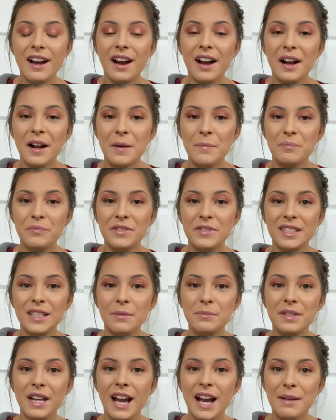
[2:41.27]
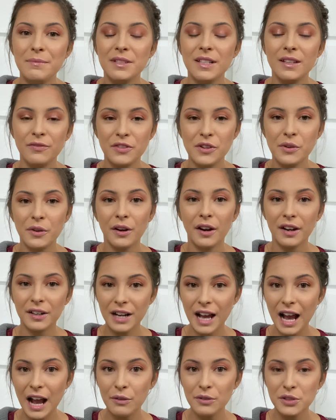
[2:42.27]
Um, sometimes if you are an
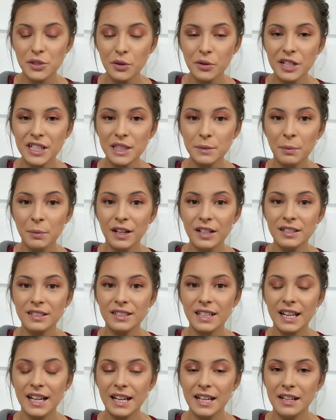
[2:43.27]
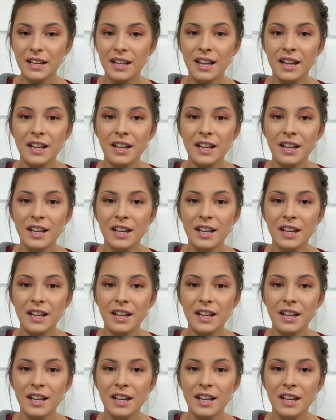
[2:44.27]
outdoors person,